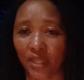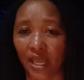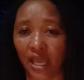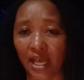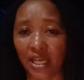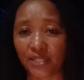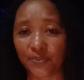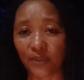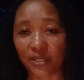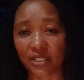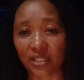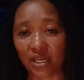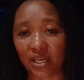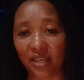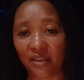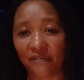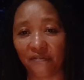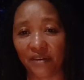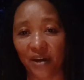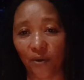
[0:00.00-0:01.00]
Especially
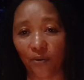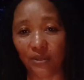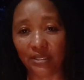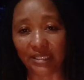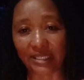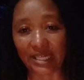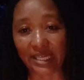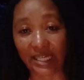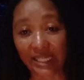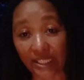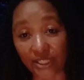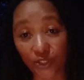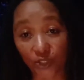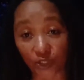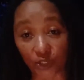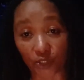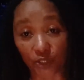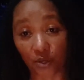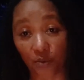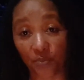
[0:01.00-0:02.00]
if I was into
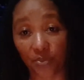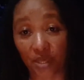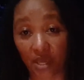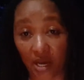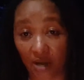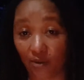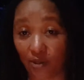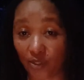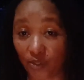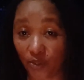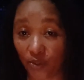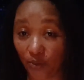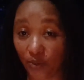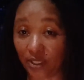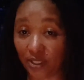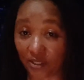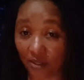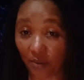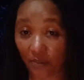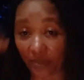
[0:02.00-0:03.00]
something, I was doing
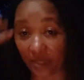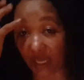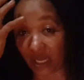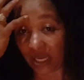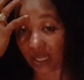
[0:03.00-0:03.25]
something,